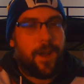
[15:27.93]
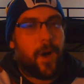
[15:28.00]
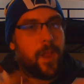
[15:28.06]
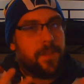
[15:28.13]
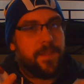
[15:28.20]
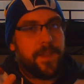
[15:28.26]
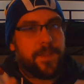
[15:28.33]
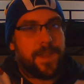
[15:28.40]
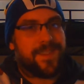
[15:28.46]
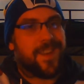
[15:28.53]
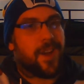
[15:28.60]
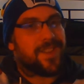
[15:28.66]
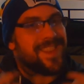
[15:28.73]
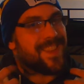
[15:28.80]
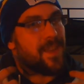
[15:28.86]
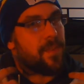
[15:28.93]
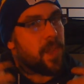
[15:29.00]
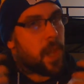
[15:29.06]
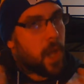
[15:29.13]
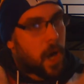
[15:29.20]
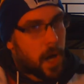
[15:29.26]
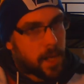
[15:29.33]
All of these things are a sense of
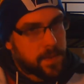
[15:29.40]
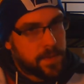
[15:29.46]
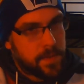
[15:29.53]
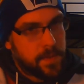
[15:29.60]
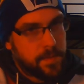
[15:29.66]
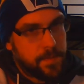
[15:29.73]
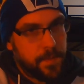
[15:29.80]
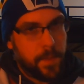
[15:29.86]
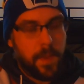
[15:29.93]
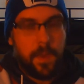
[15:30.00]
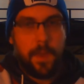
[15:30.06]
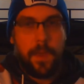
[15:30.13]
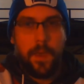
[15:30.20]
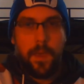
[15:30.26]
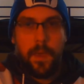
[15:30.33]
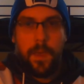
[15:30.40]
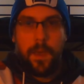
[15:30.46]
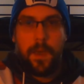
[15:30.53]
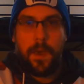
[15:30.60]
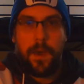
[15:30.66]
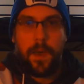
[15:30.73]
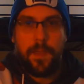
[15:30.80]
loss
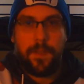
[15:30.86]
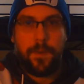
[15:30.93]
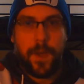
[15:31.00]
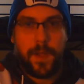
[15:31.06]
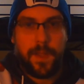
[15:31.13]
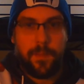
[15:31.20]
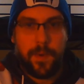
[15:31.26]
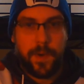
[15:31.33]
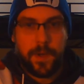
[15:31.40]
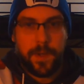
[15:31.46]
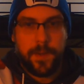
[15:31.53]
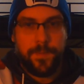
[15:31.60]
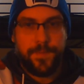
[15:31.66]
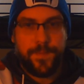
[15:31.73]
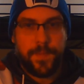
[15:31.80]
throughout the book.